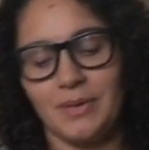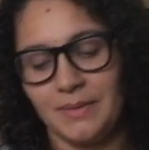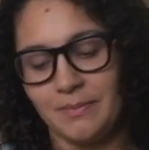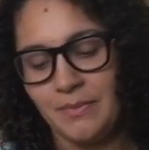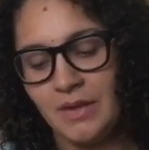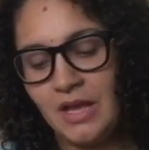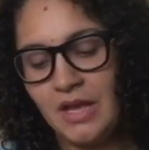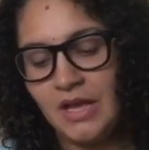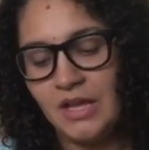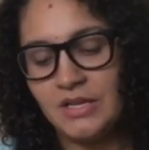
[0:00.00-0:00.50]

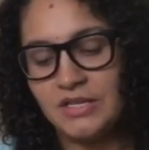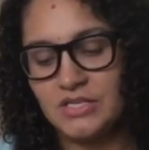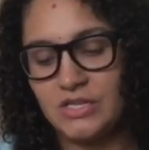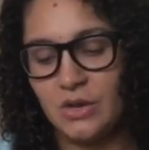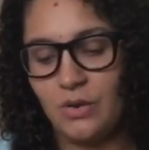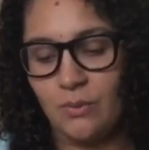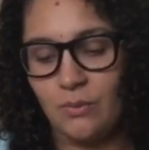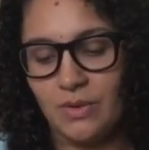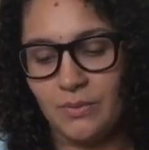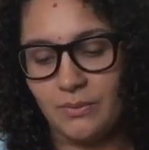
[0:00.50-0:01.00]
But
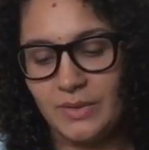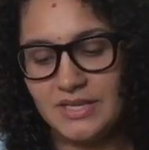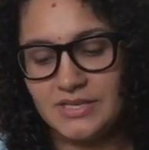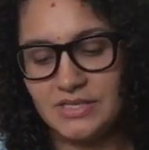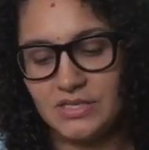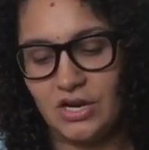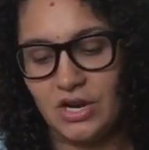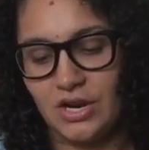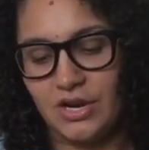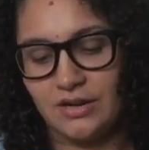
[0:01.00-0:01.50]
so when we
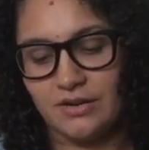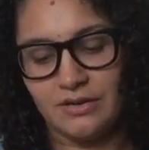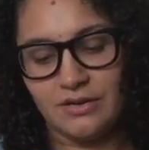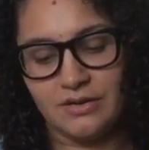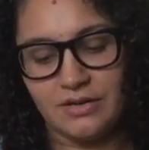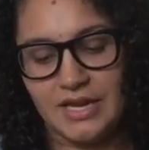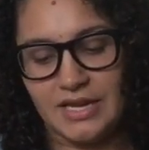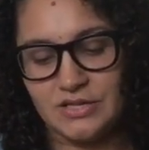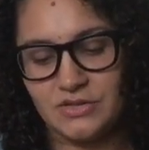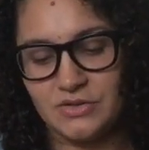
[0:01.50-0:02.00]
start
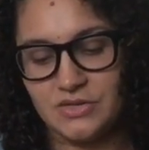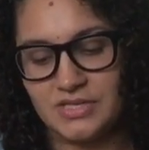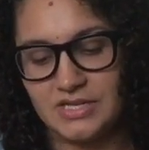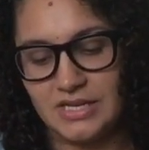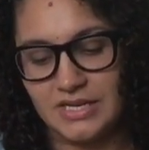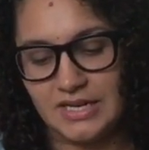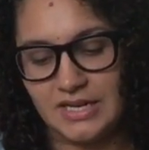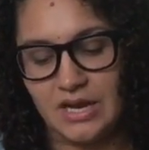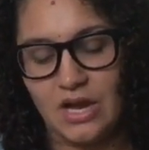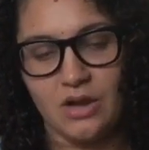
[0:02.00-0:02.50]
nature
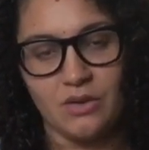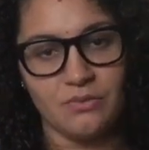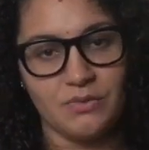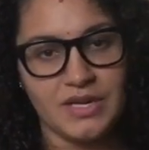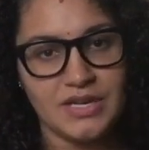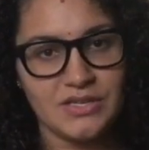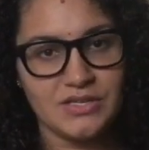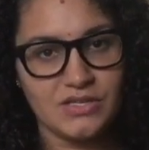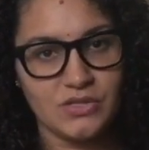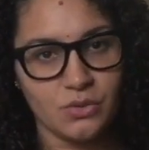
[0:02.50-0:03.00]
study, I'll
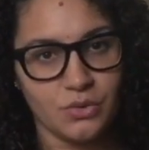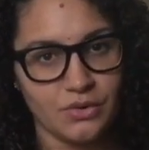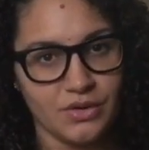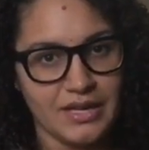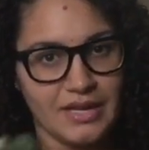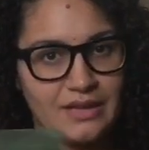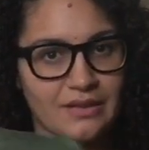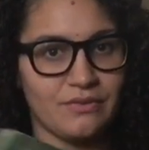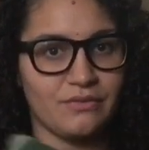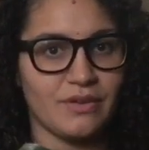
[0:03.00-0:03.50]
read a
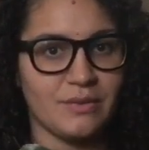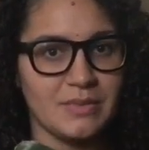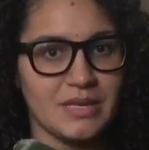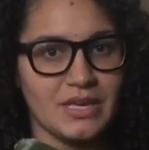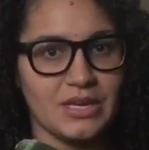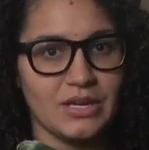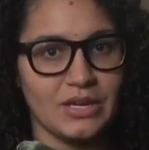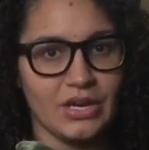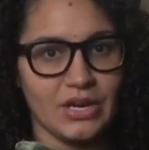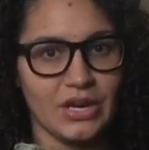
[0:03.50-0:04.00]
story from
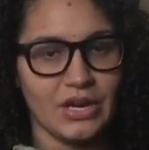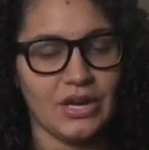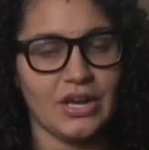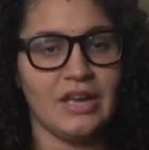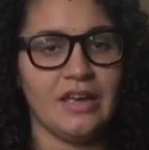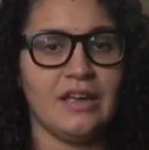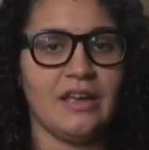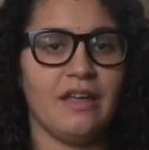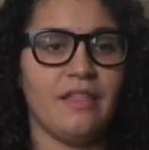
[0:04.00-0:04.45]
here,